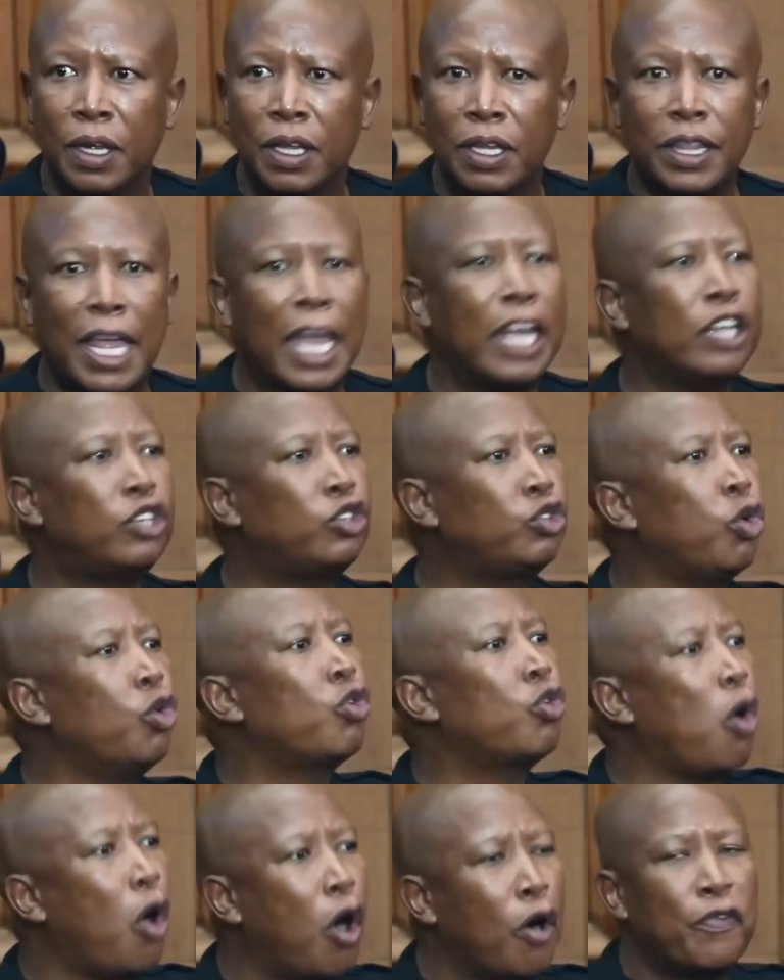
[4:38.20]
They
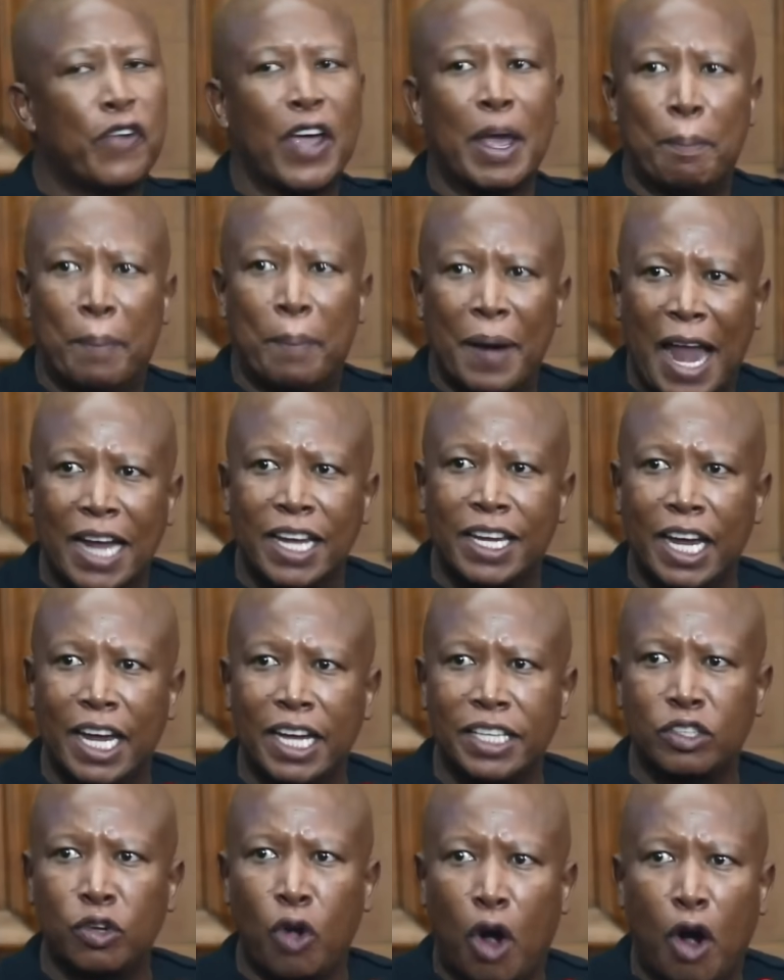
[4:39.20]
took off her
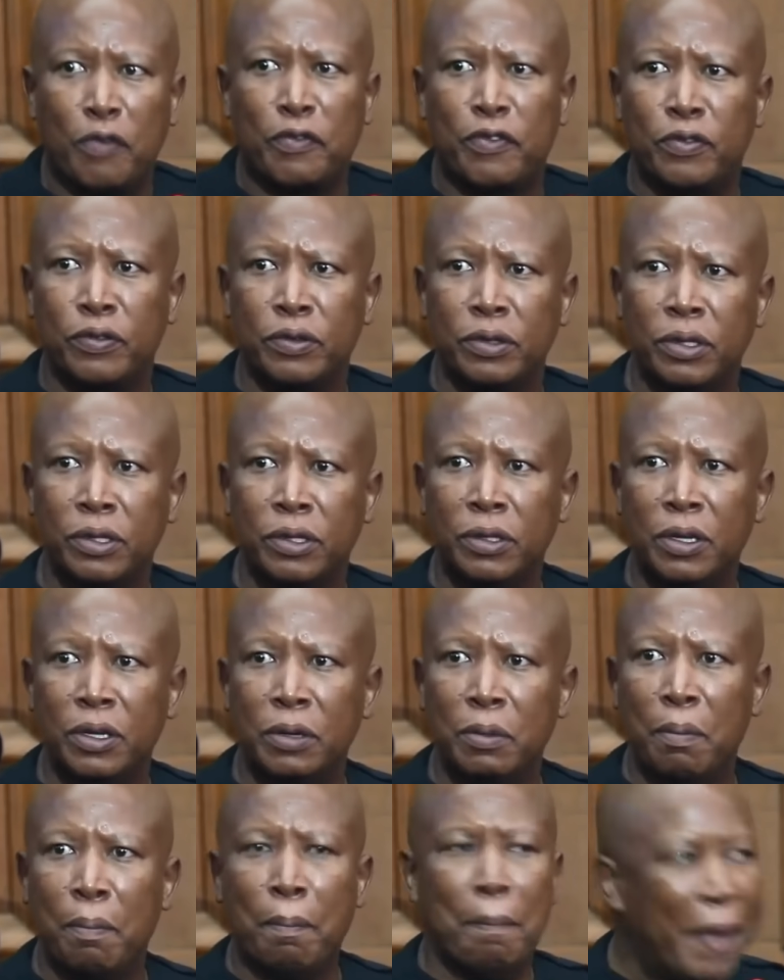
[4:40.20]
blankets off.
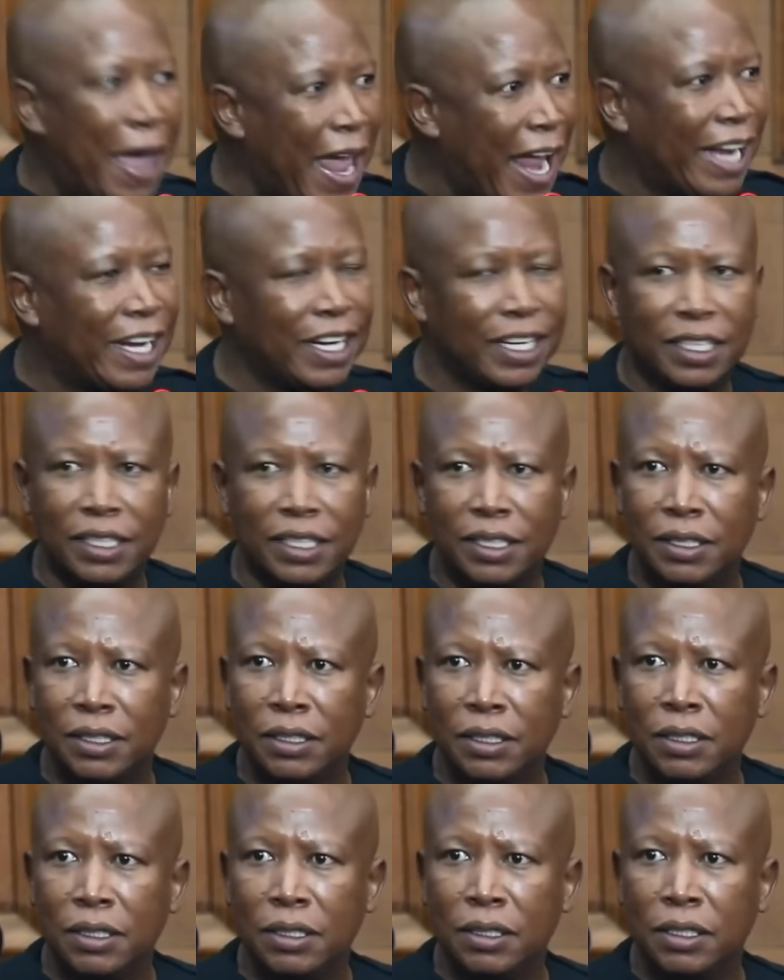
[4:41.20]
Men,
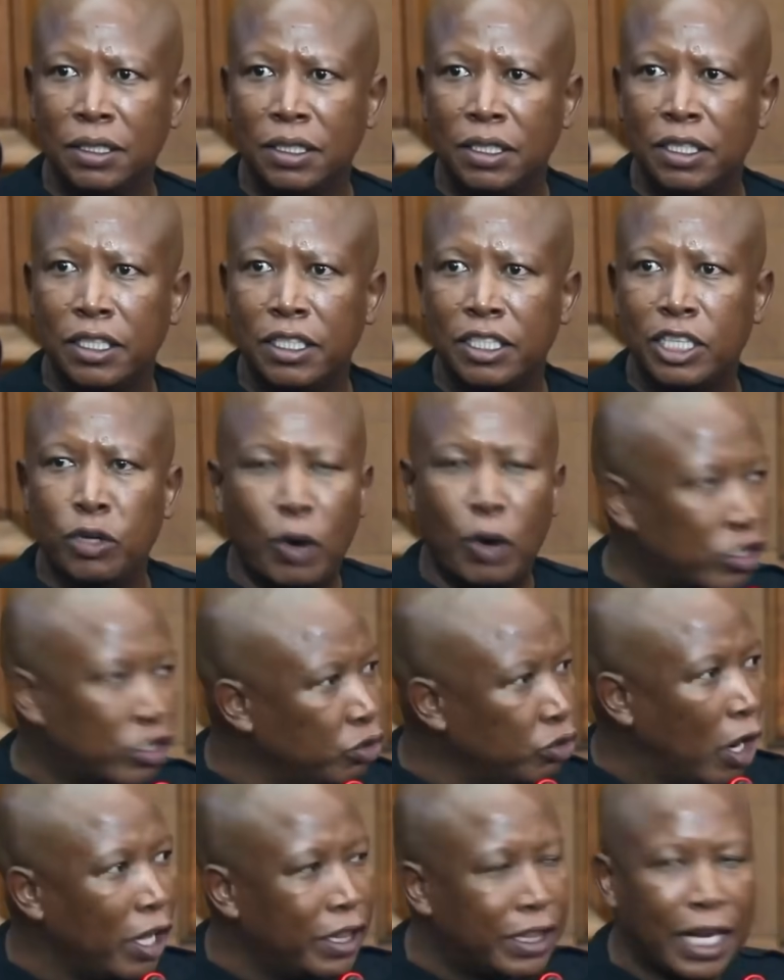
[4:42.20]
she was
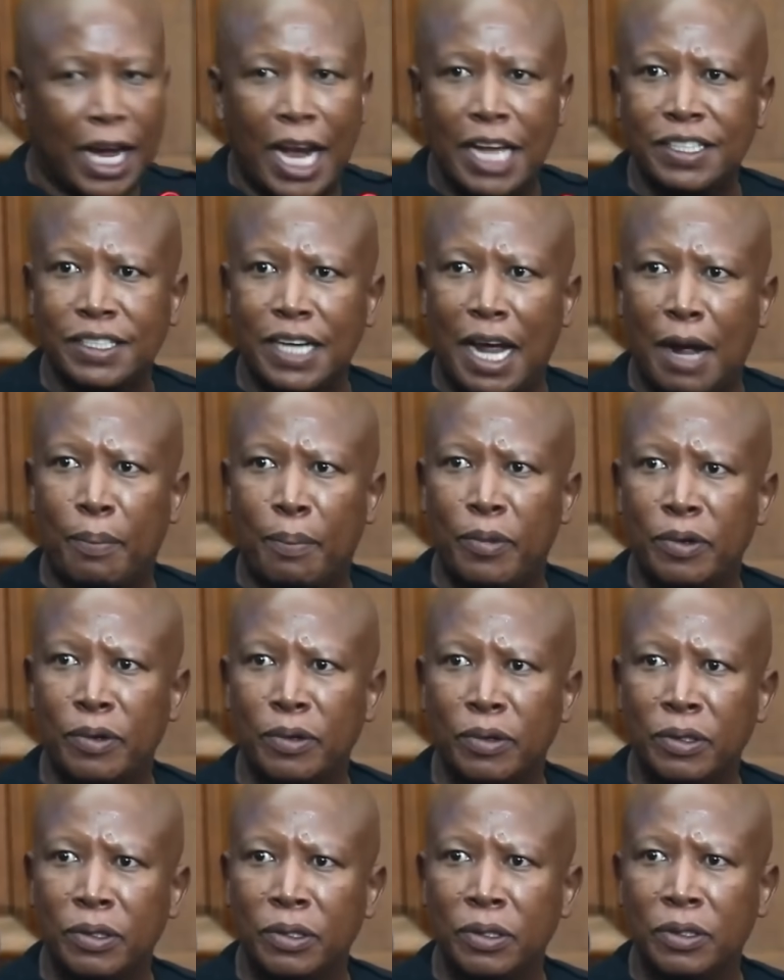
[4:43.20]
not dressed up.
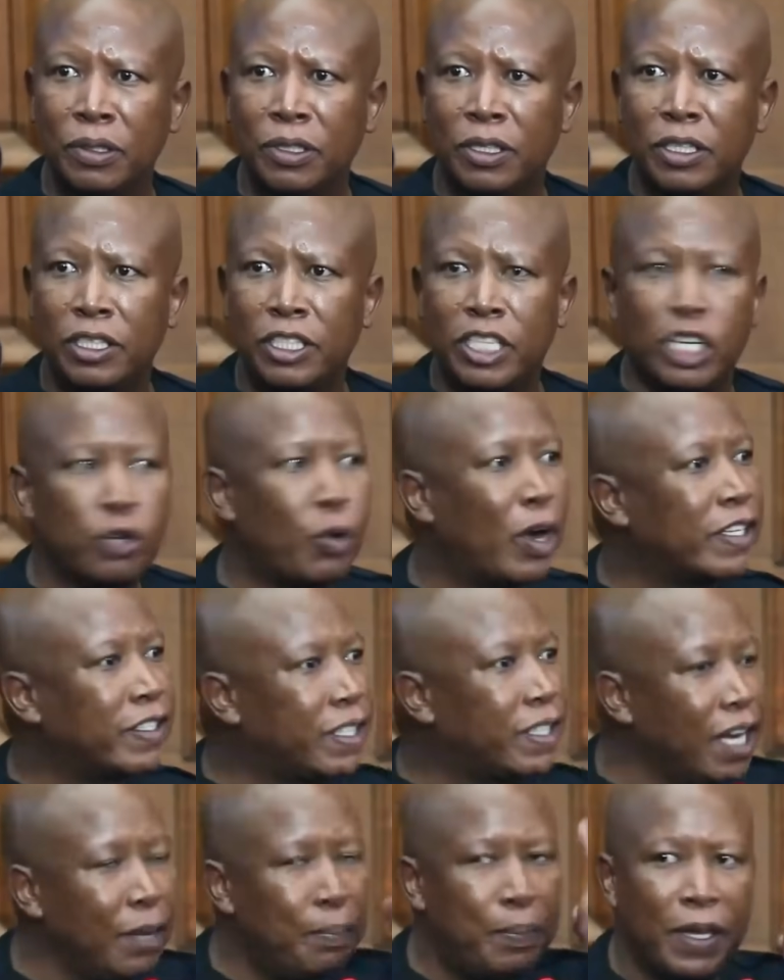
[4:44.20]
She was
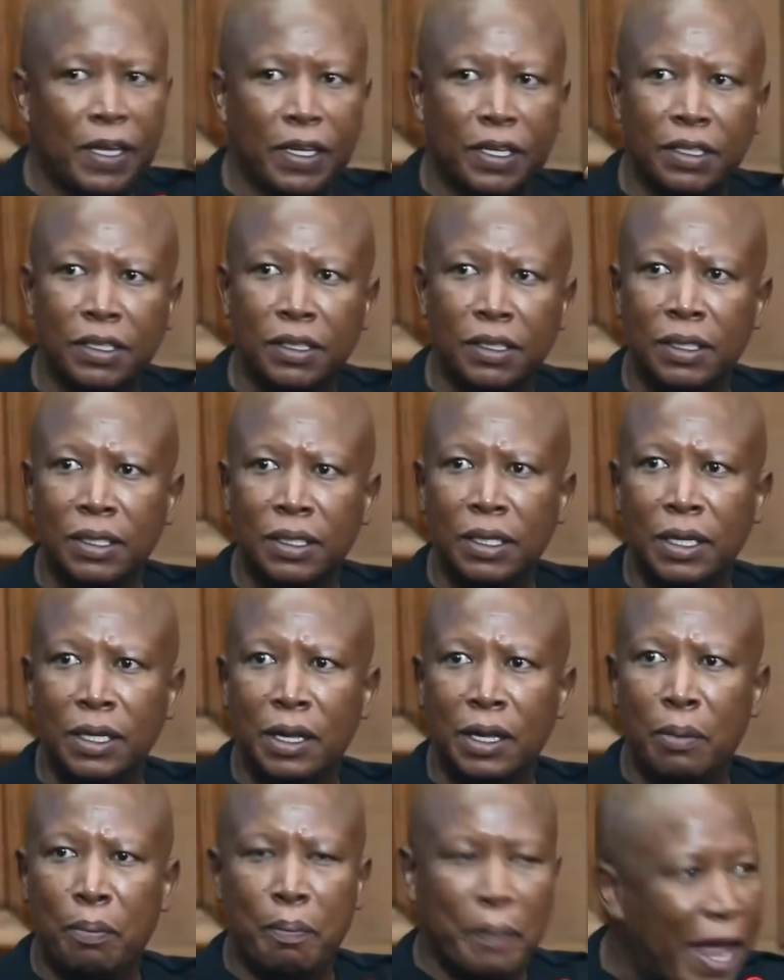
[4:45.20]
sleeping.
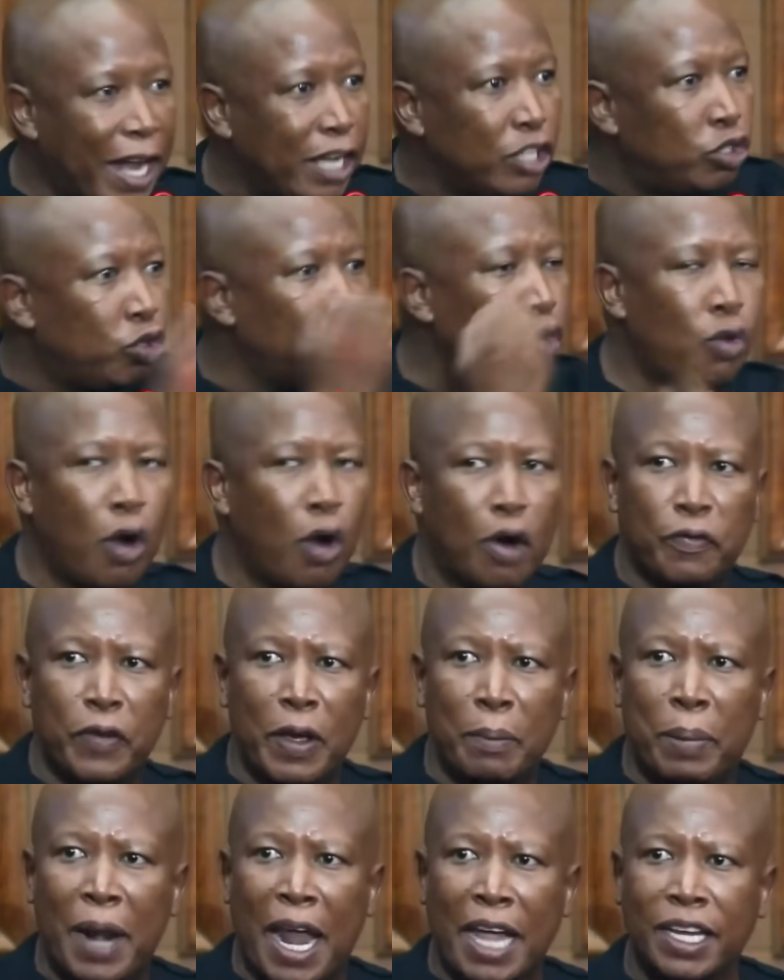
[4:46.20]
Men took off her
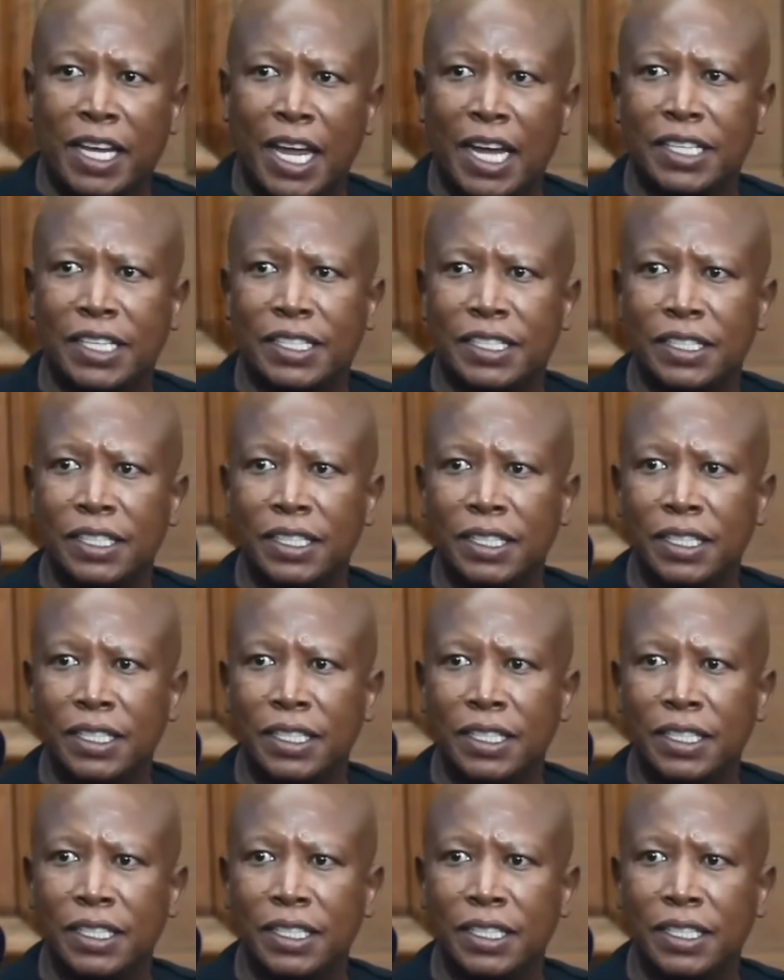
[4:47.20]
blankets.